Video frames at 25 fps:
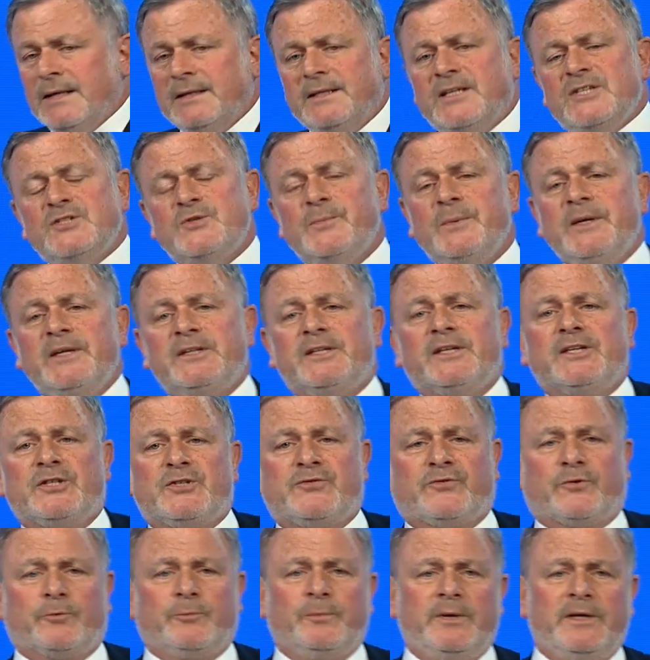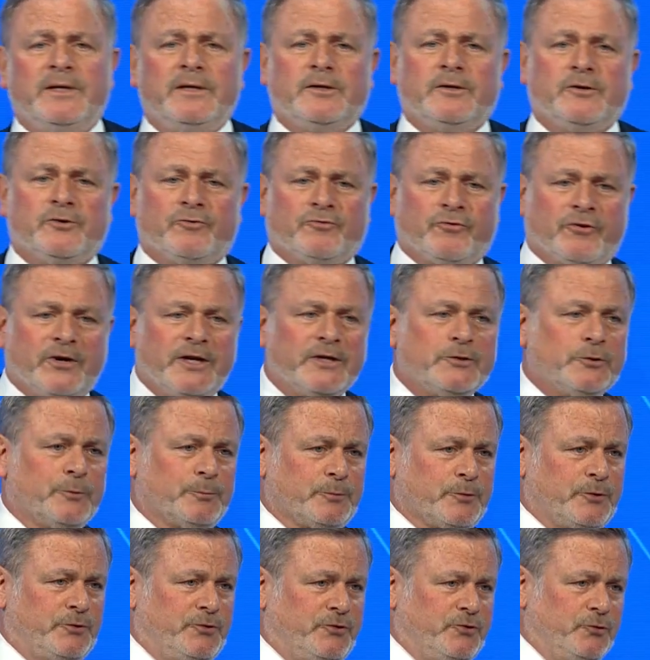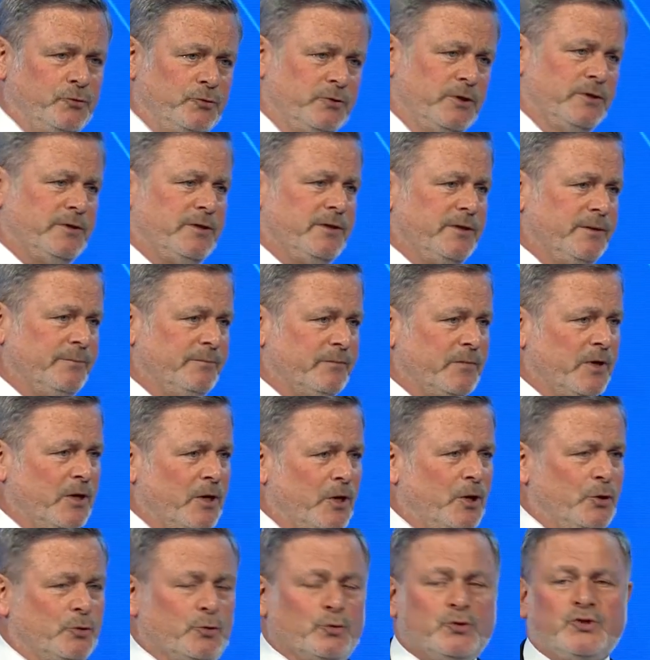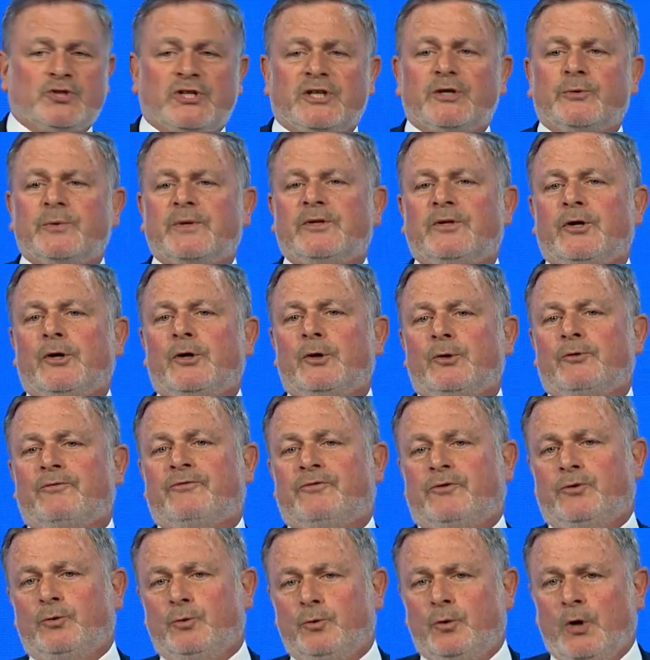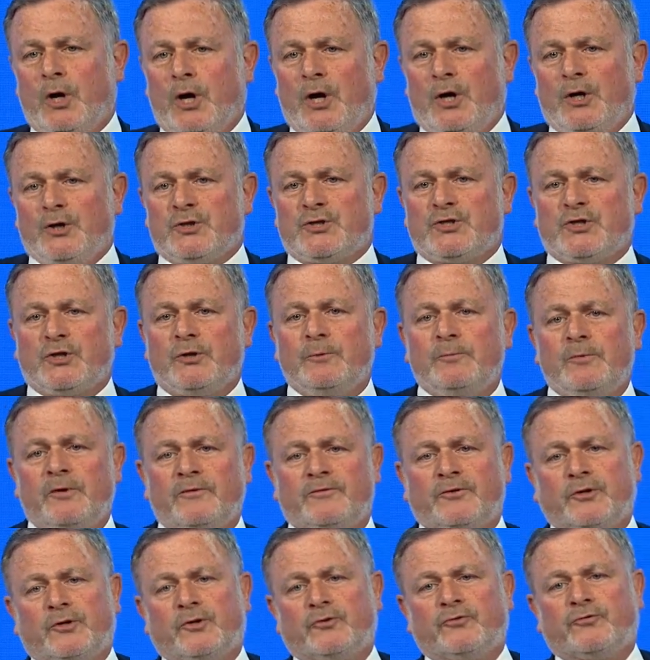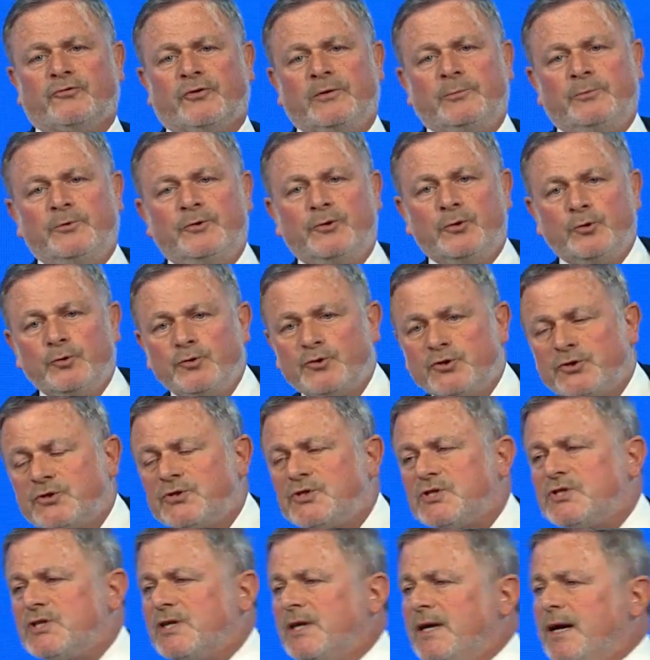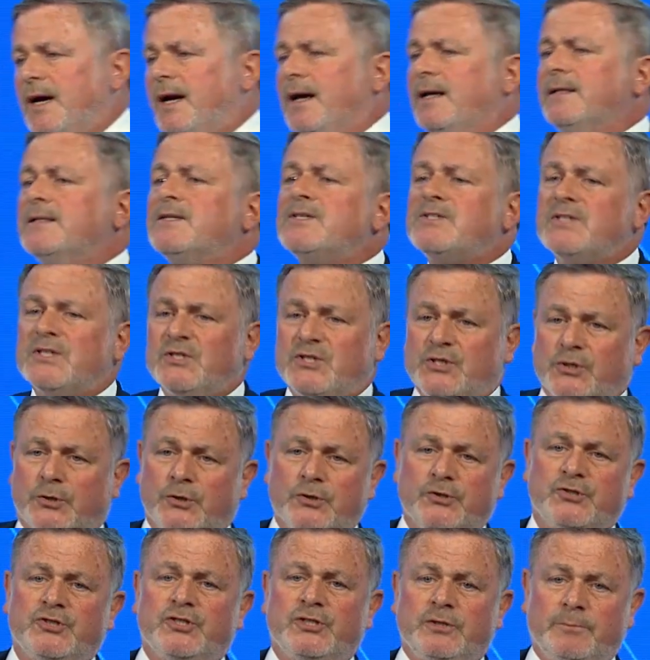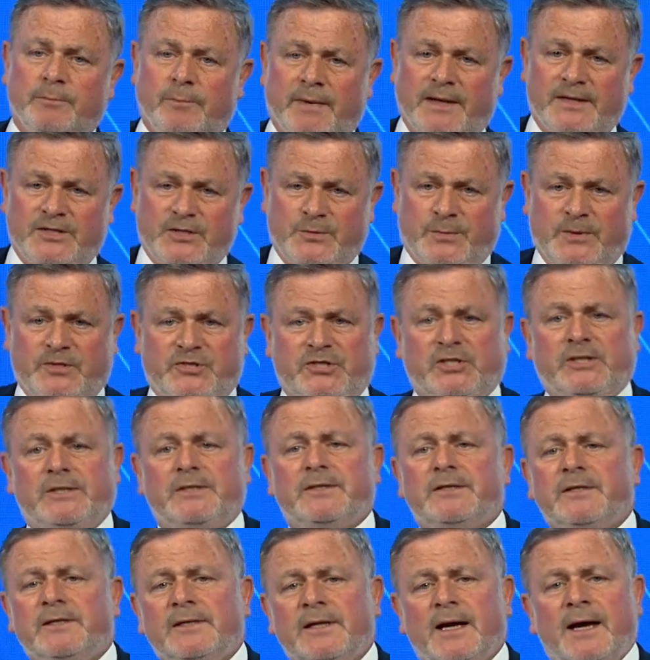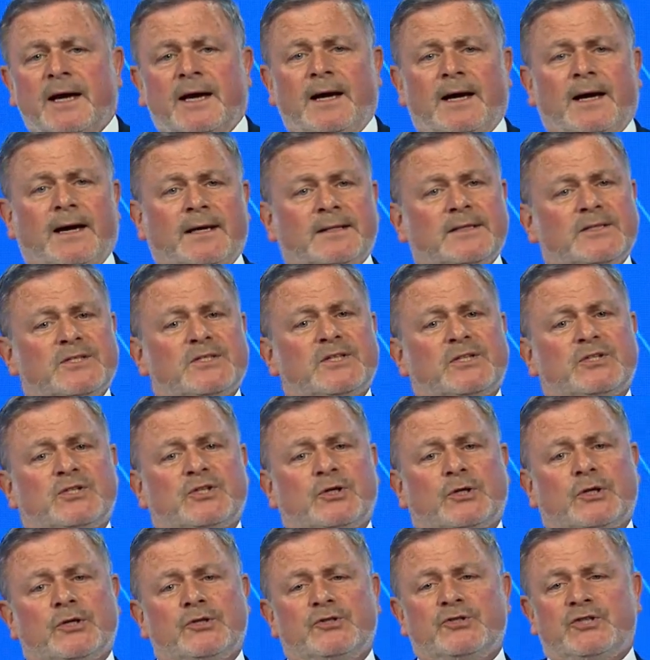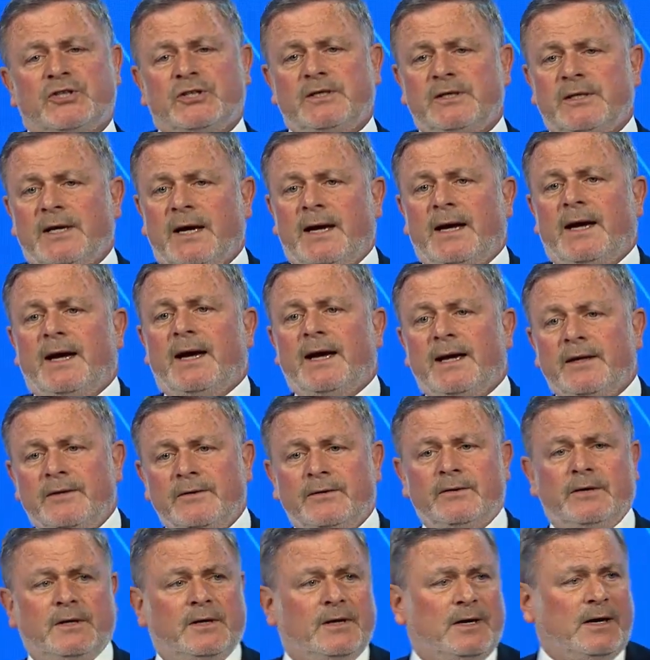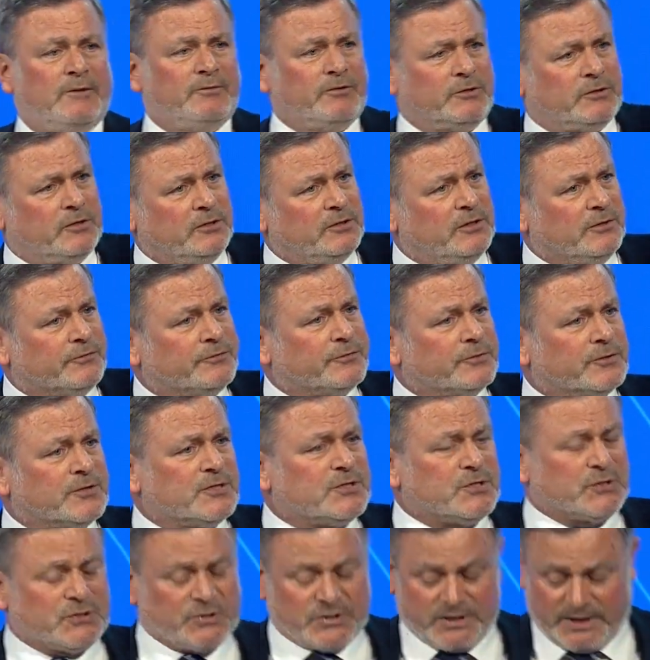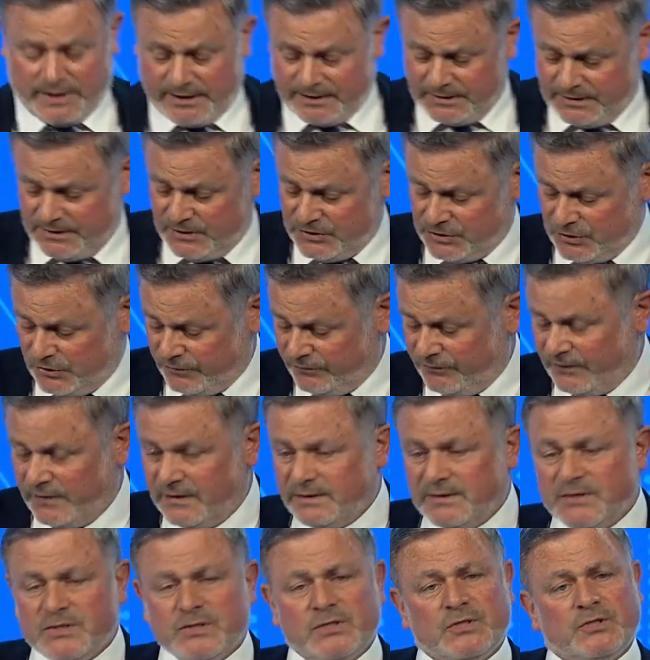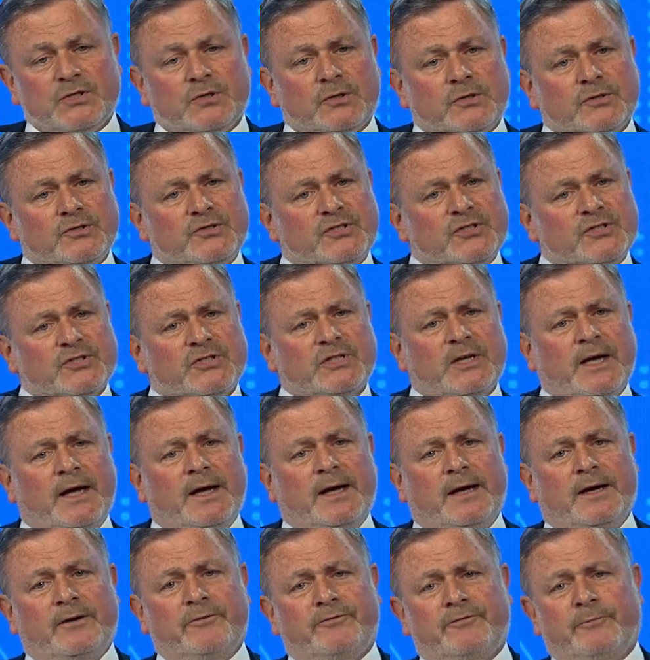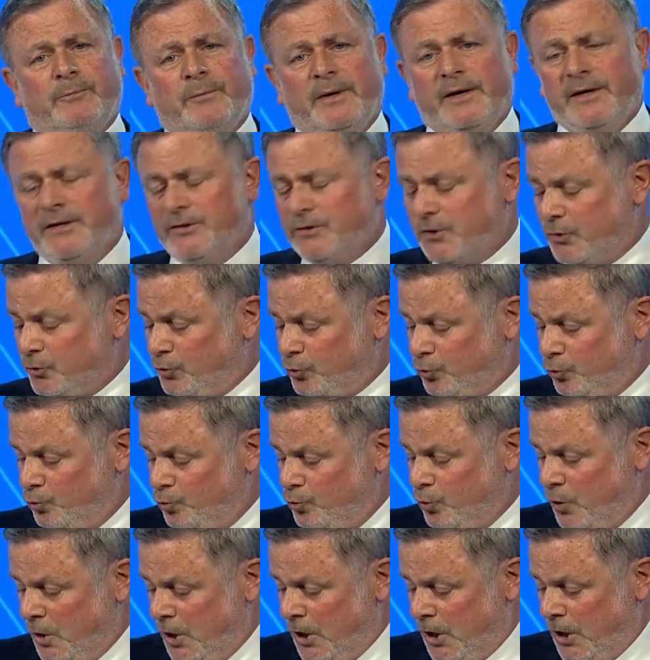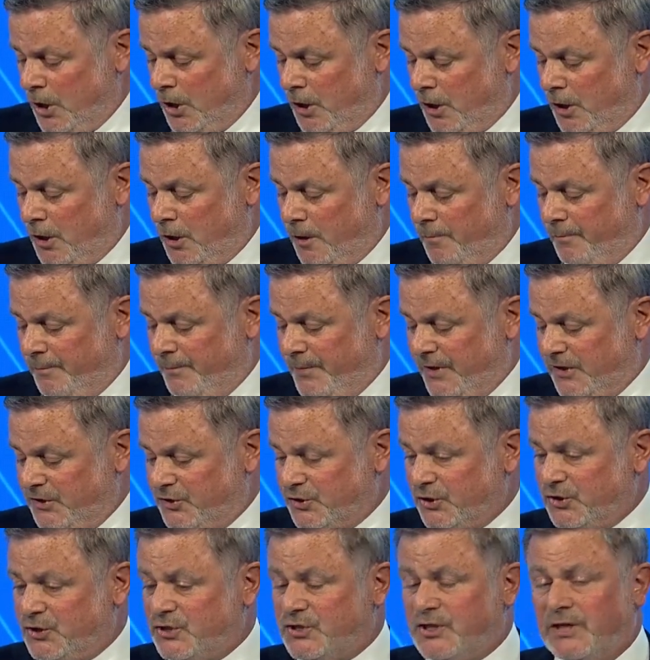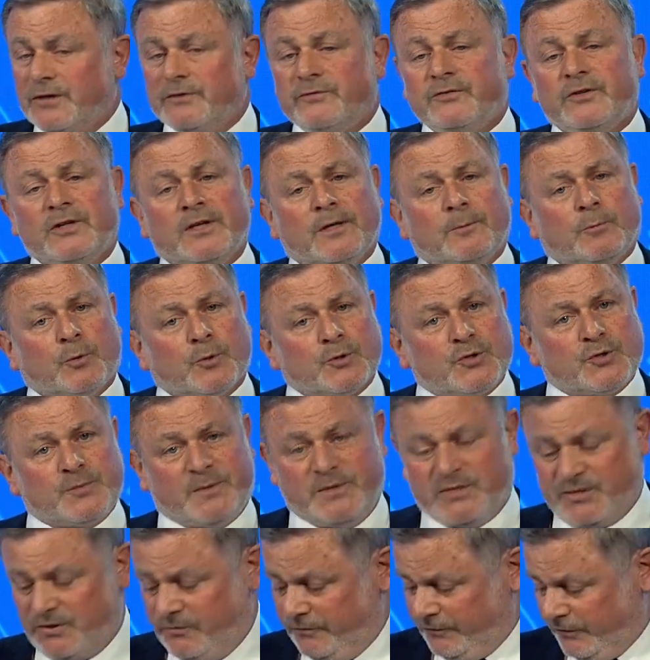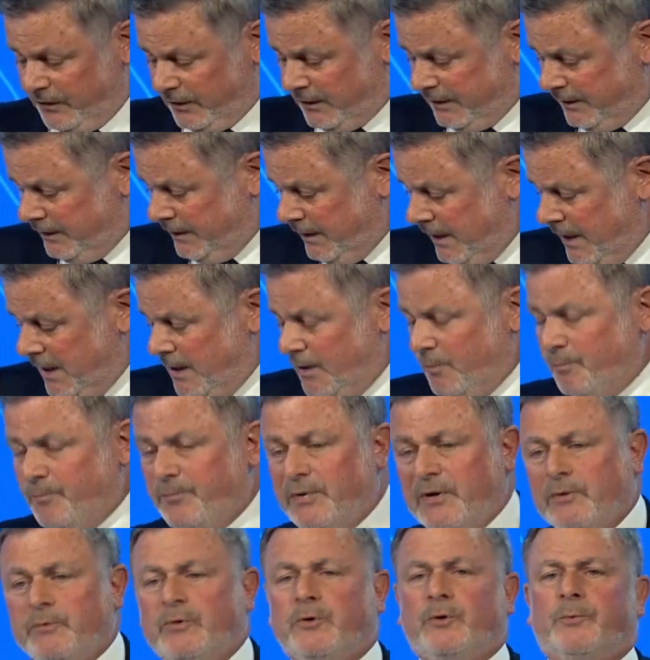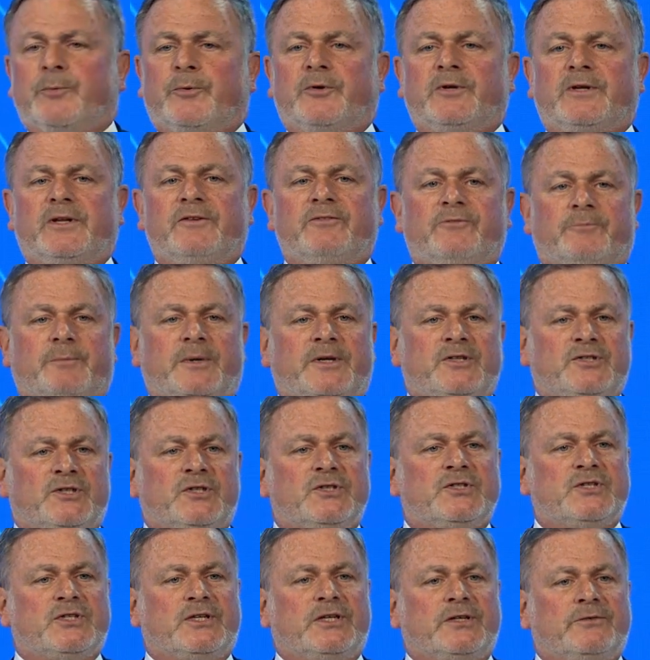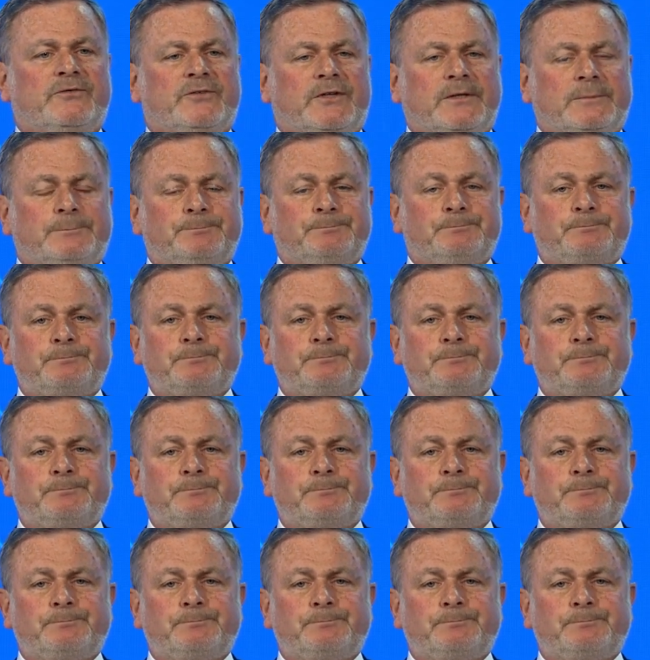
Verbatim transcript: This meeting is for me a great opportunity to share with all of you some of the contributions anesthesiology, my specialty, anesthesiology and the different societies of anesthesiologists have made to uh, patient safety, and more specifically, perioperative patient safety.